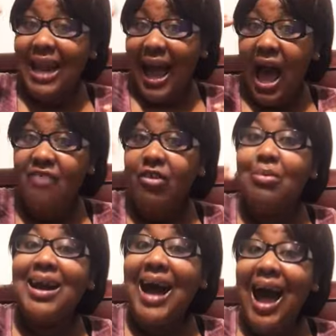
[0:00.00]
that I have
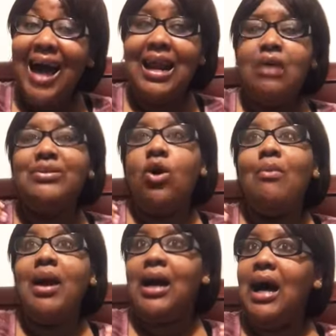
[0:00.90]
from God. And I was like, oh
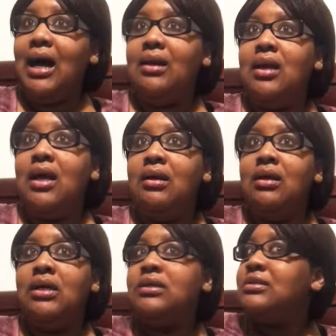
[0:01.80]
my God,
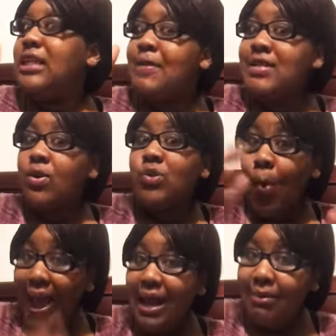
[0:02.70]
this person was
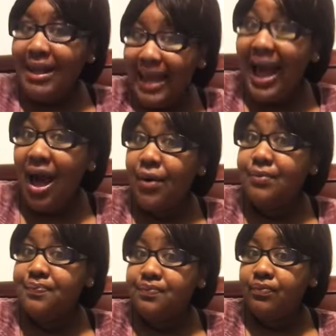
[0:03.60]
weighing me
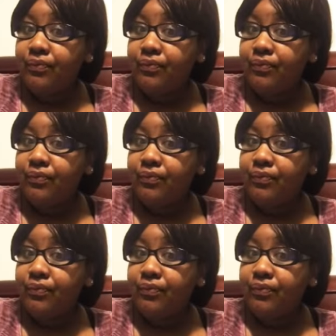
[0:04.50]
down.